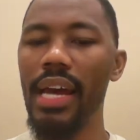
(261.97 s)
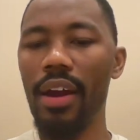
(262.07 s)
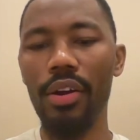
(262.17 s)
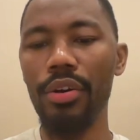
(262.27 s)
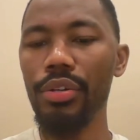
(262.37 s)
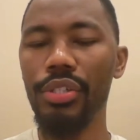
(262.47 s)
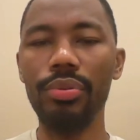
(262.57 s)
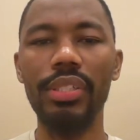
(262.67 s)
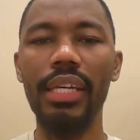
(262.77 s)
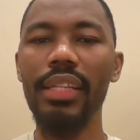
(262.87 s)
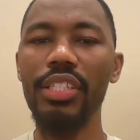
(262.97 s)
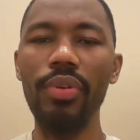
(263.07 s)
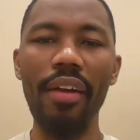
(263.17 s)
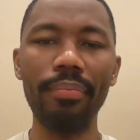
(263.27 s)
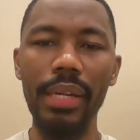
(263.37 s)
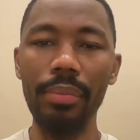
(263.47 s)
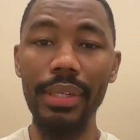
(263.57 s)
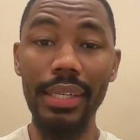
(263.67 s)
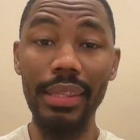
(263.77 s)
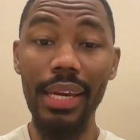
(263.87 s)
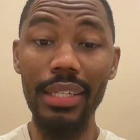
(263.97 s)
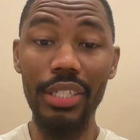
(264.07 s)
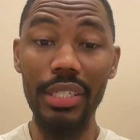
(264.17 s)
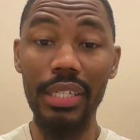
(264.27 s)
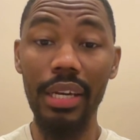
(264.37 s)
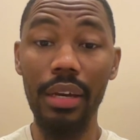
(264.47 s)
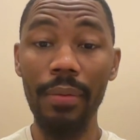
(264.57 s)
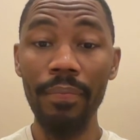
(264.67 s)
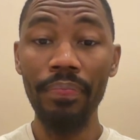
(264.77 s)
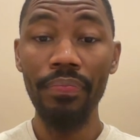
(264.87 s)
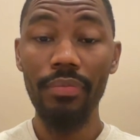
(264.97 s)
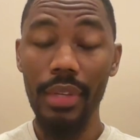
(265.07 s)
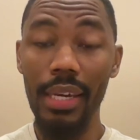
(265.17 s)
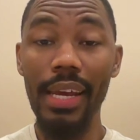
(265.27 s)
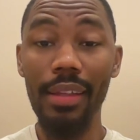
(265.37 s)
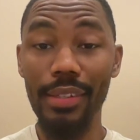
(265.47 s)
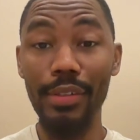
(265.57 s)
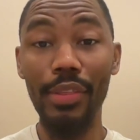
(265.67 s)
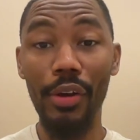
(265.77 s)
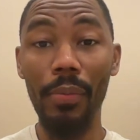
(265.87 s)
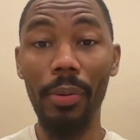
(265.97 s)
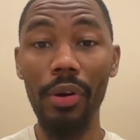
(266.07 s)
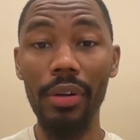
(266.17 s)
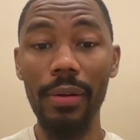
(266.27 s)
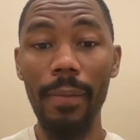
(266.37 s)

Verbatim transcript: I heard you said that you haven't been able to get that just yet. And now there's a third part.